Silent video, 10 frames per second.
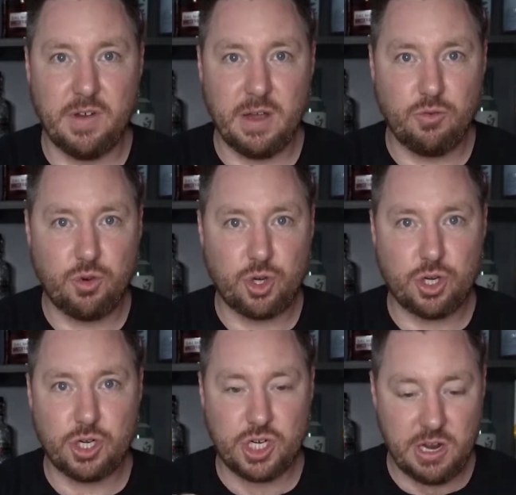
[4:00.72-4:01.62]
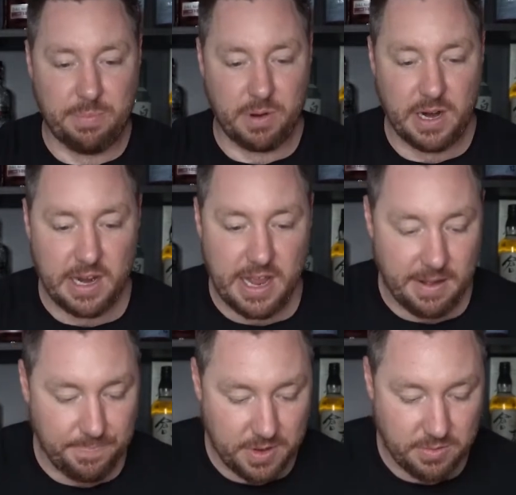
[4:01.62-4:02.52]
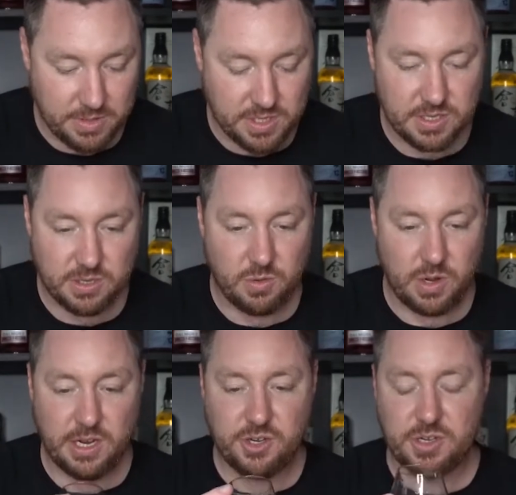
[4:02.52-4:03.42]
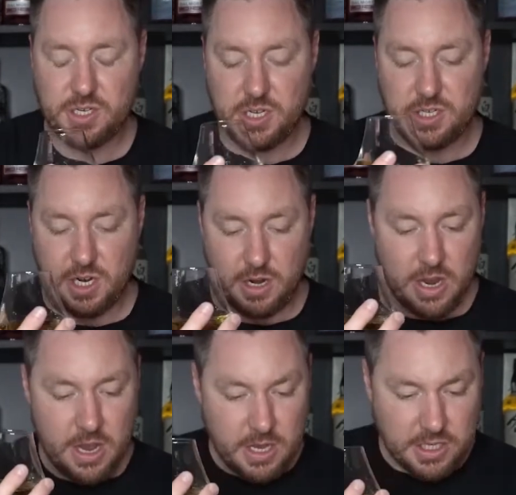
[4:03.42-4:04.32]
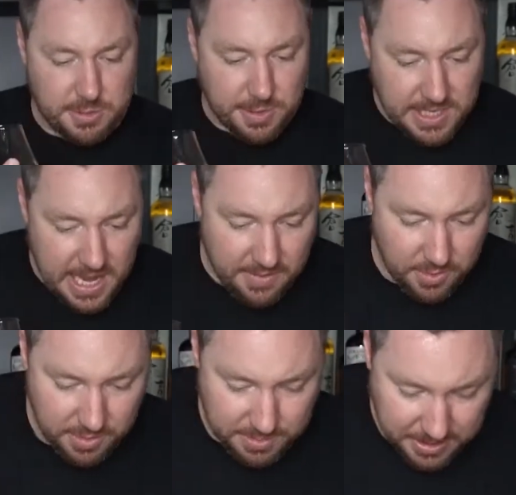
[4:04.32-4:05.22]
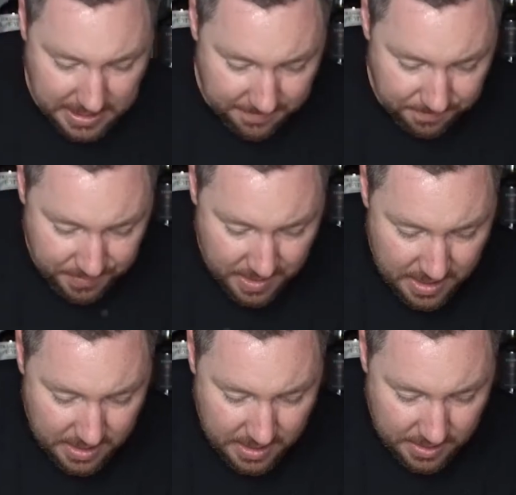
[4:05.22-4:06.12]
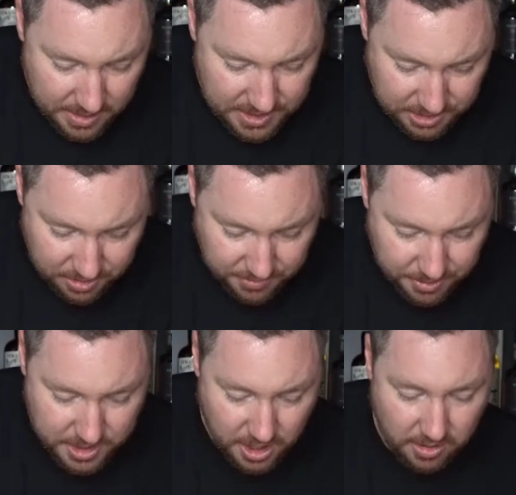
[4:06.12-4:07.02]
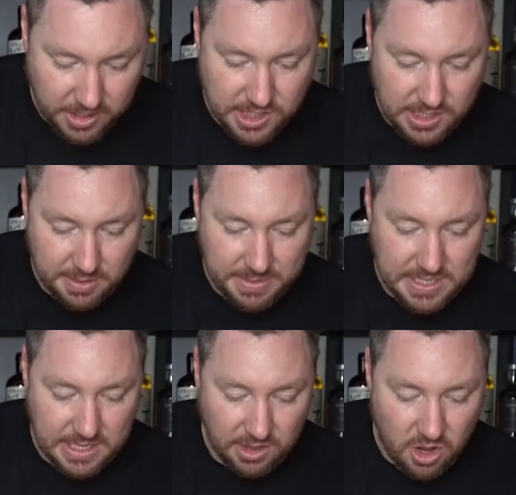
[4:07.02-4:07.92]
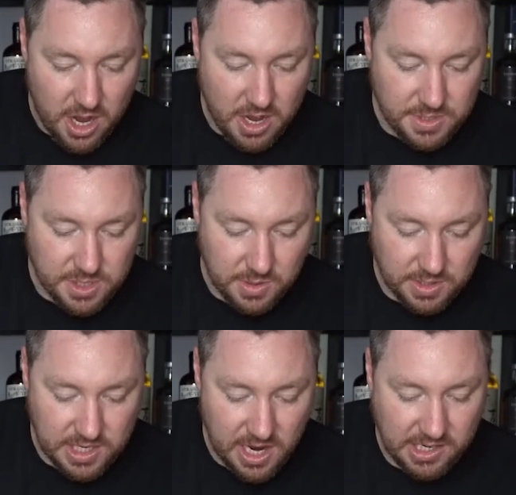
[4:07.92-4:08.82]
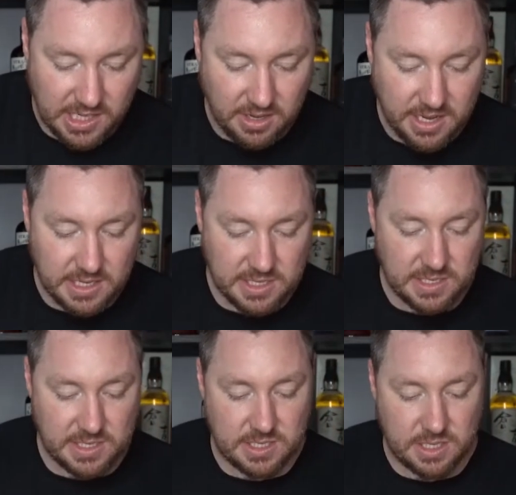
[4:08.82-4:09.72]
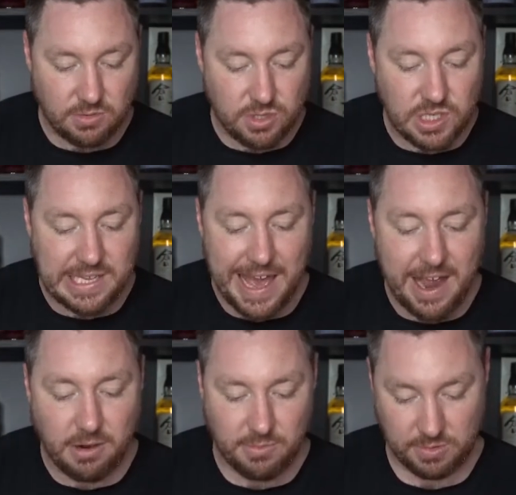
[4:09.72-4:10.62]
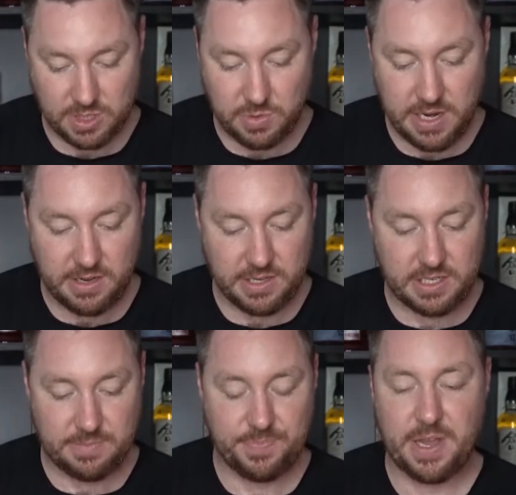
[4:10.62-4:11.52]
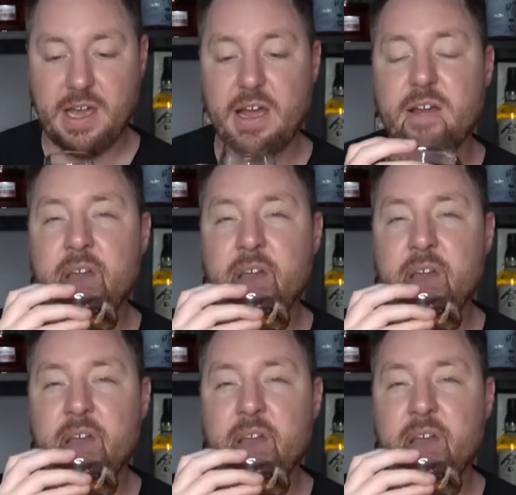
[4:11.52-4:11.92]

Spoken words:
like whoosh, separated out, and it was quite interesting. So supposed to have, what are we supposed to have? Citrus fruits, orange, lemons, and limes, as well as an underlying salted caramel sweetness. Okay.